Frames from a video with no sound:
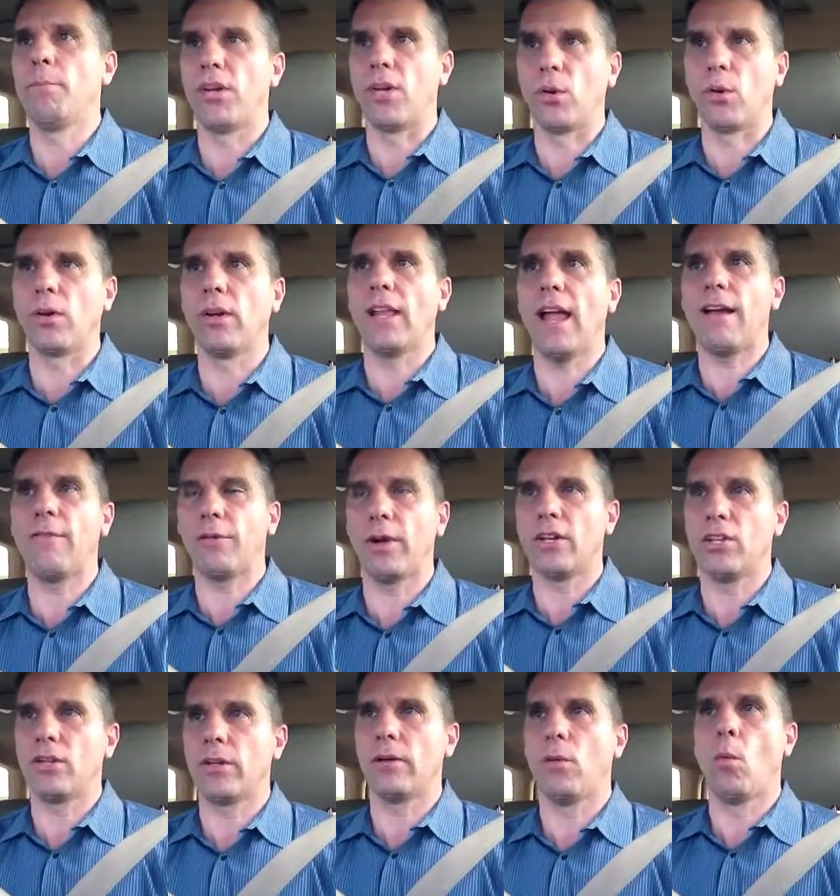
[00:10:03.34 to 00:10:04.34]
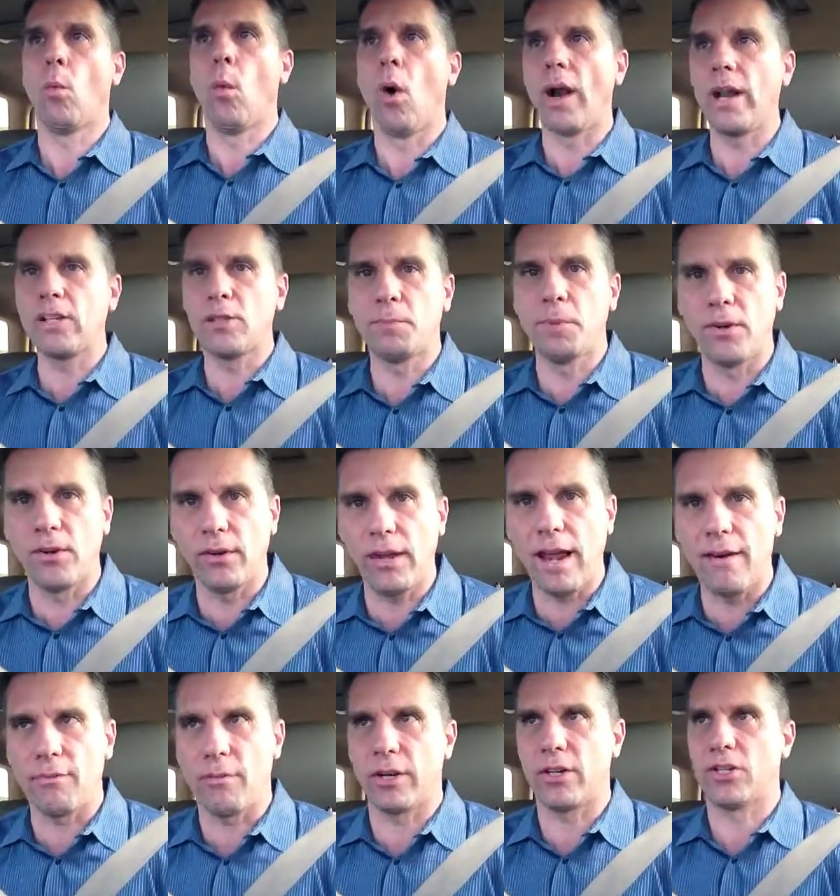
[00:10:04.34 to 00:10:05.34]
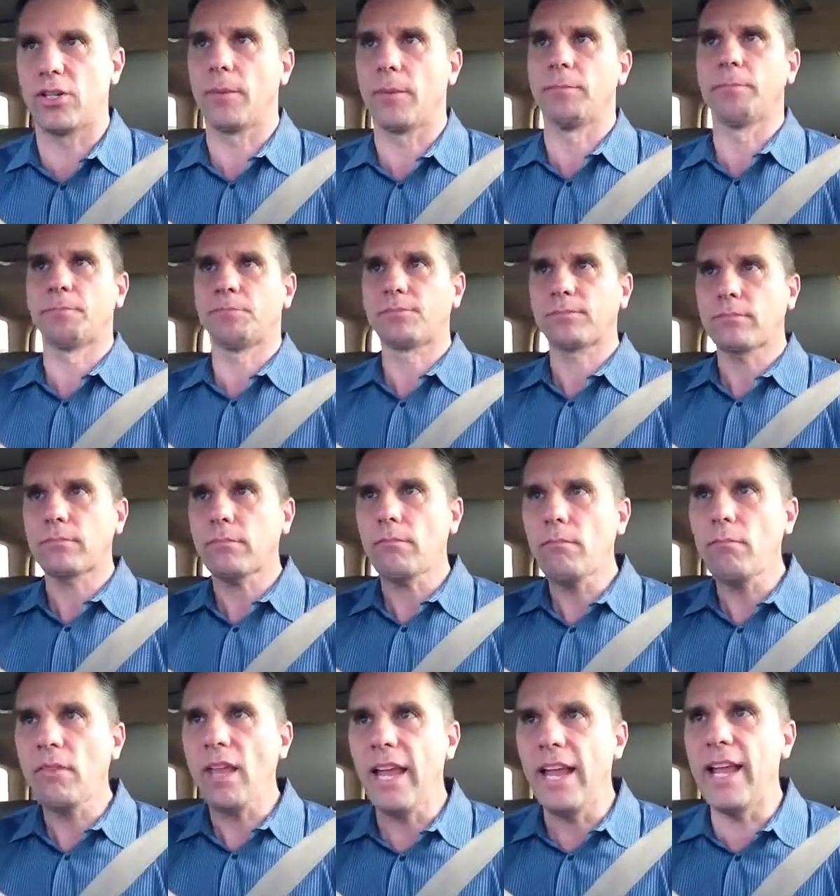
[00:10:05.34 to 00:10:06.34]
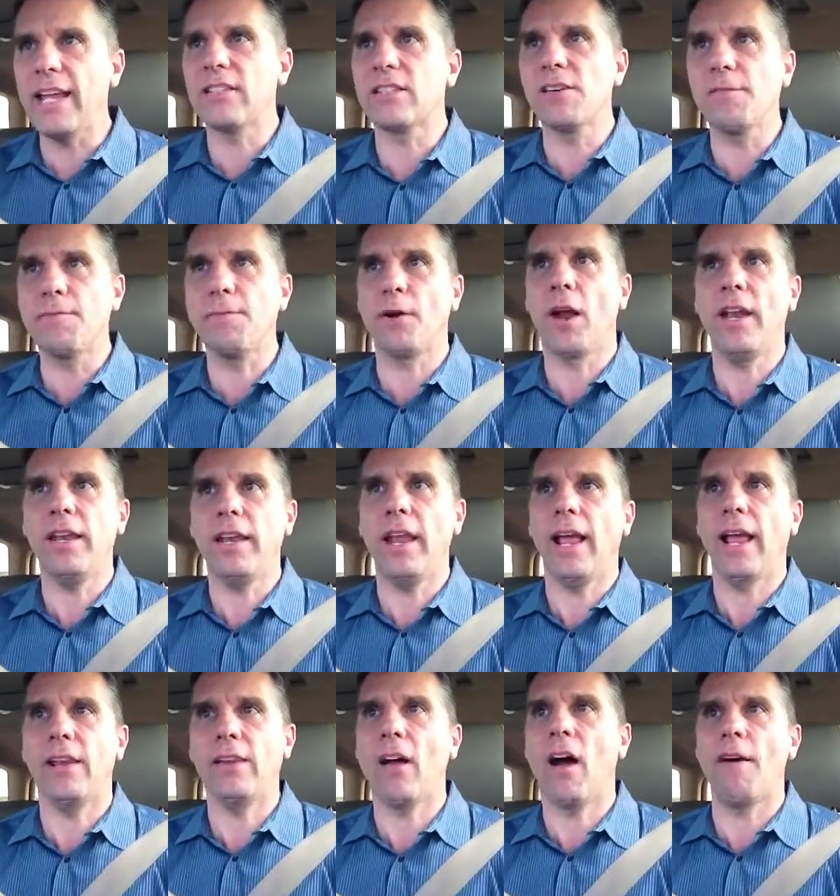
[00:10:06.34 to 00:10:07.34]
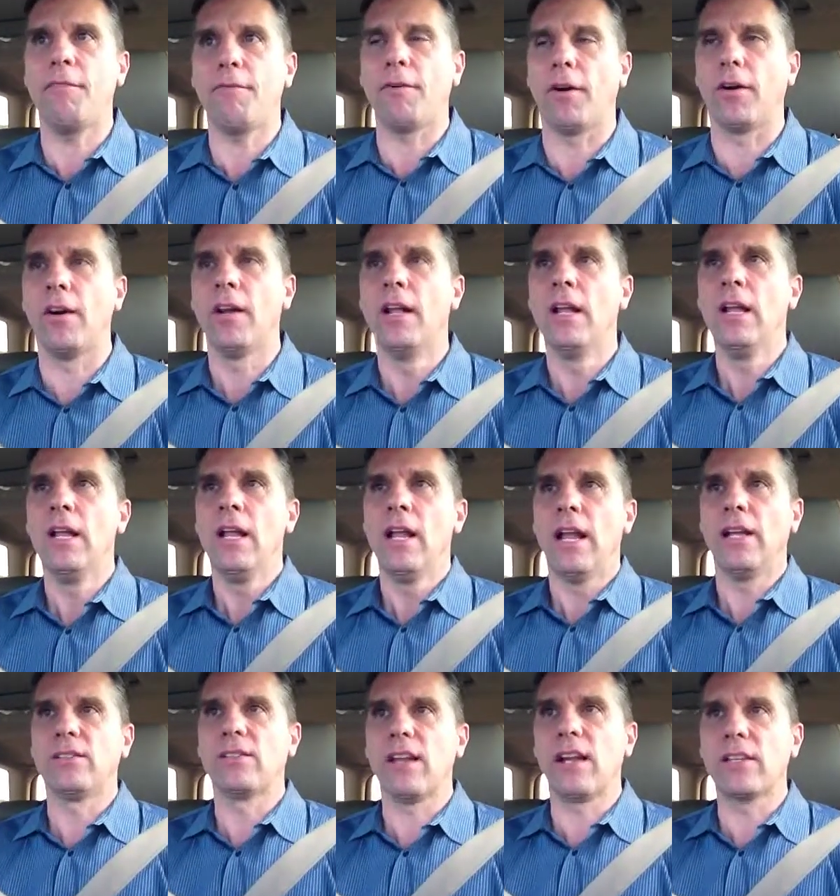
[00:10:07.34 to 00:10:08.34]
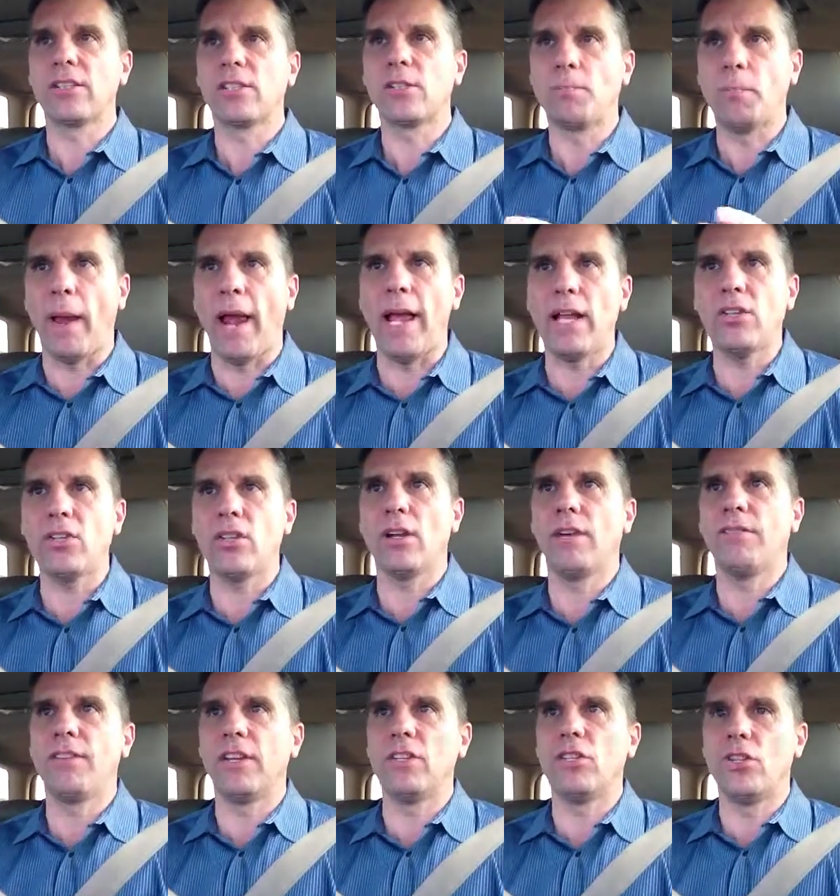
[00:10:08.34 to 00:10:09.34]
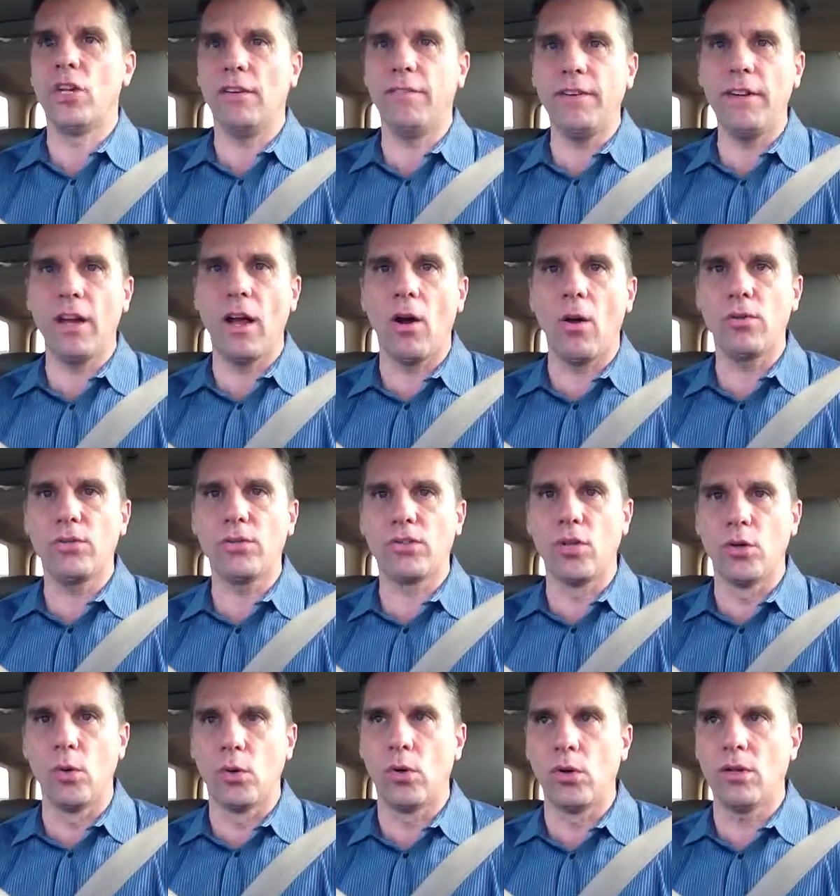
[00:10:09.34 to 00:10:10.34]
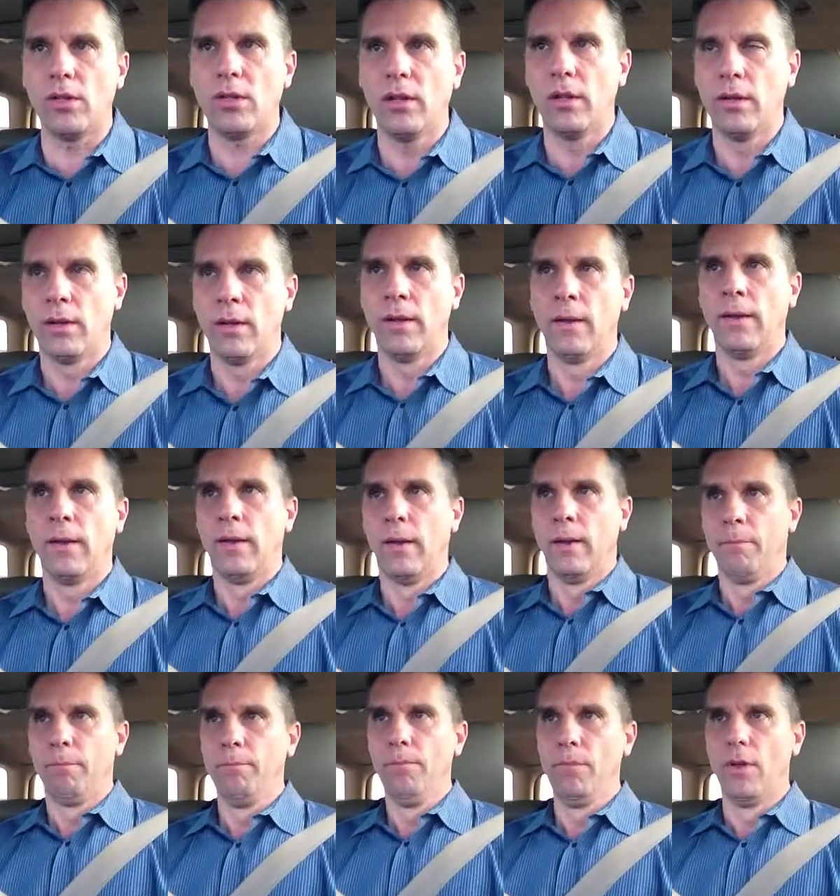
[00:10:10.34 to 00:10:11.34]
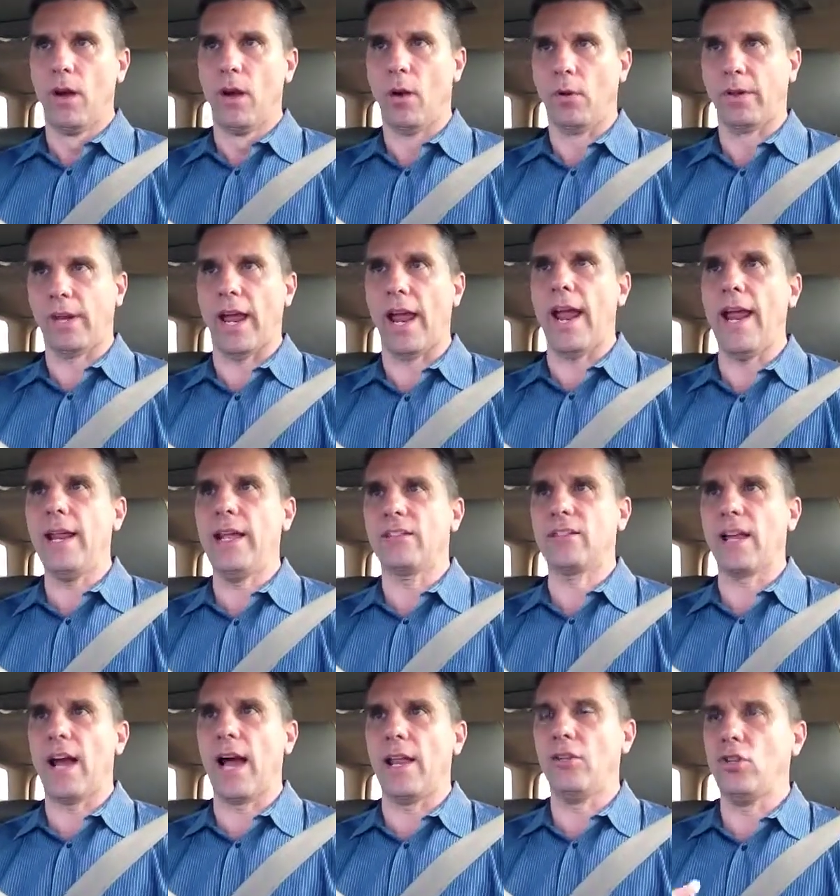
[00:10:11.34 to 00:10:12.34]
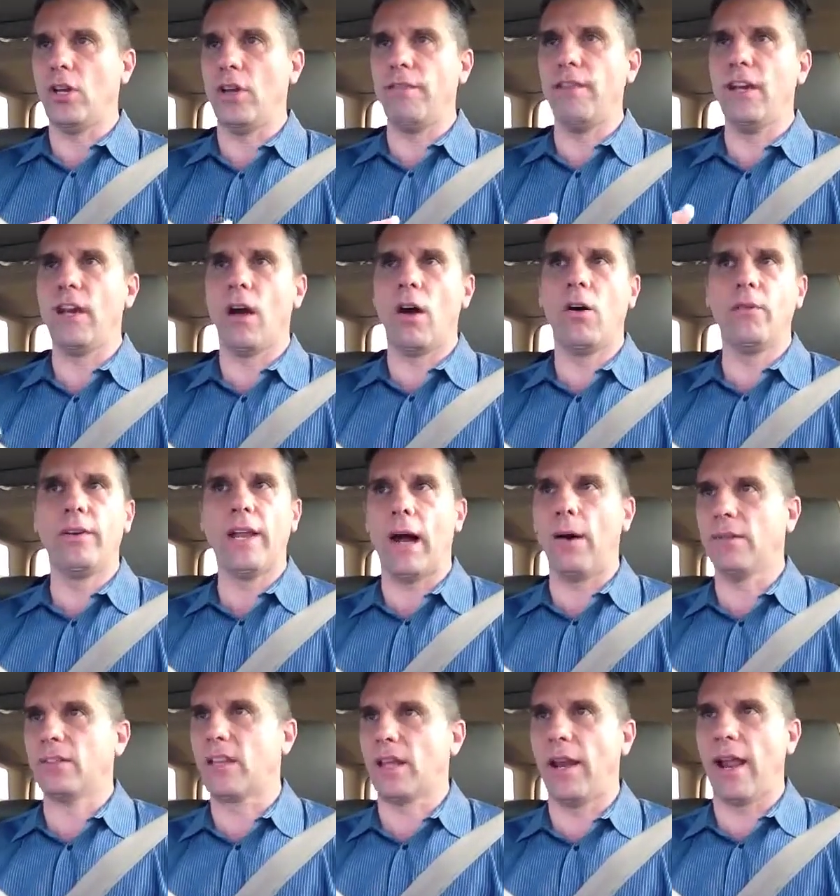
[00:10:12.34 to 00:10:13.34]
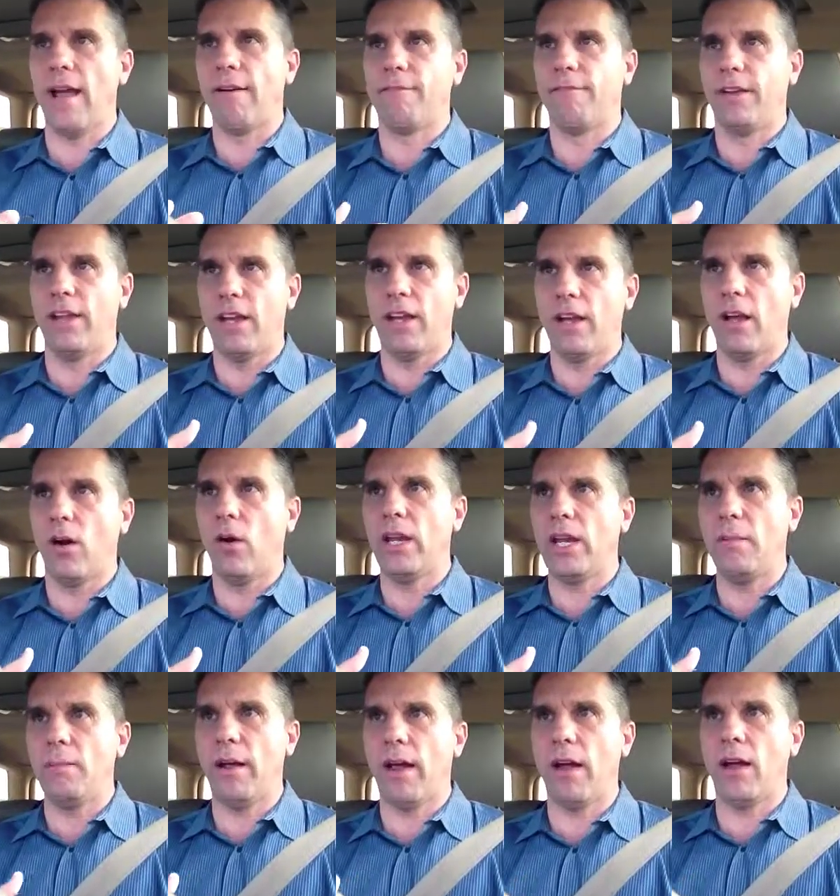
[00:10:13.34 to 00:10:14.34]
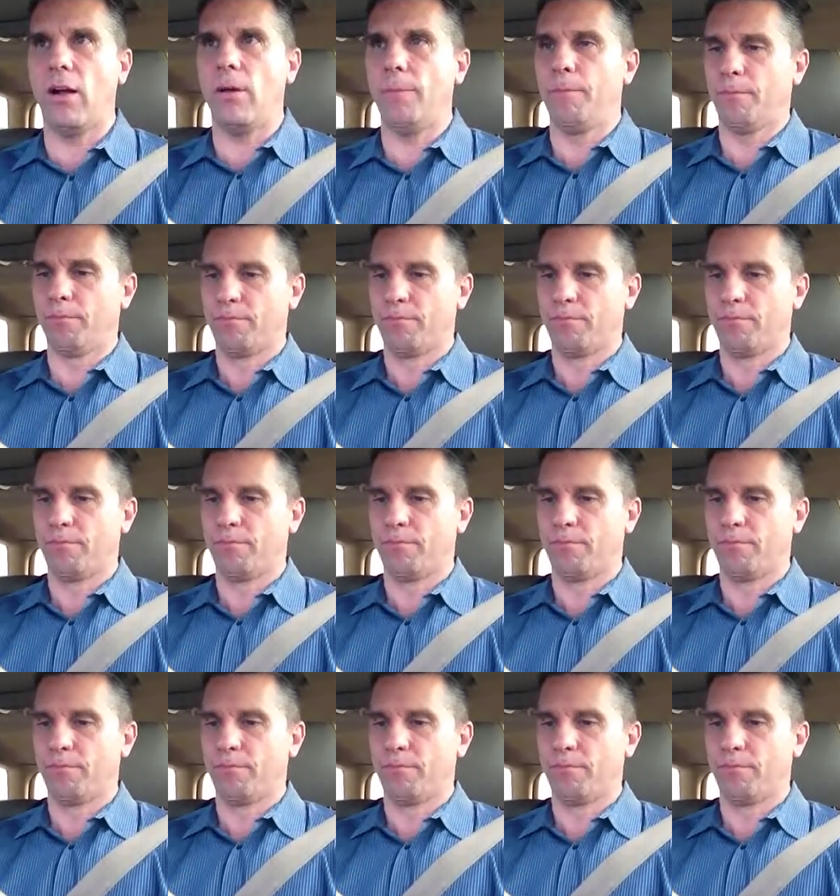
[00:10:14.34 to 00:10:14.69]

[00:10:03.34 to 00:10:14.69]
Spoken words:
Pure Leverage. What is Pure Leverage? It's a front-end offer. It's an expansion of the GVO tool. Okay, it's got GVO. Now it's going to have video, email.